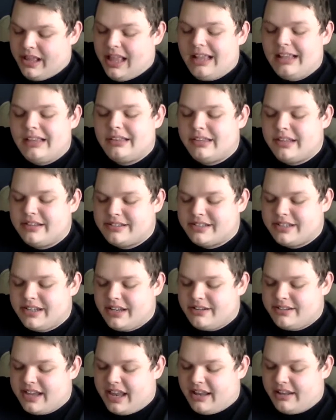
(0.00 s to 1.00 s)
listened
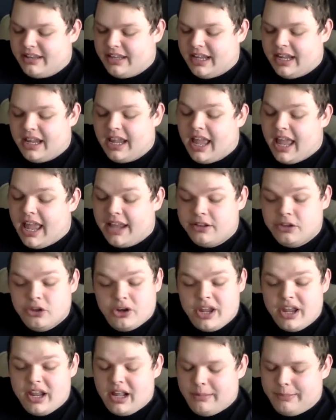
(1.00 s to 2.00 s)
intently, and
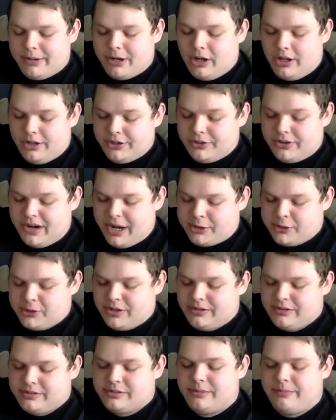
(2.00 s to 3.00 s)
looking up in all
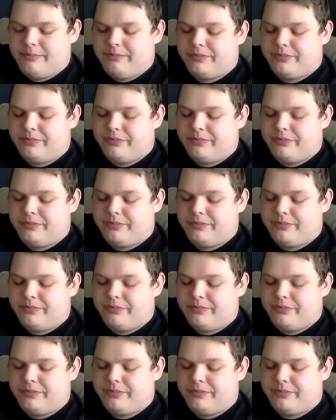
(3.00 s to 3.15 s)
directions.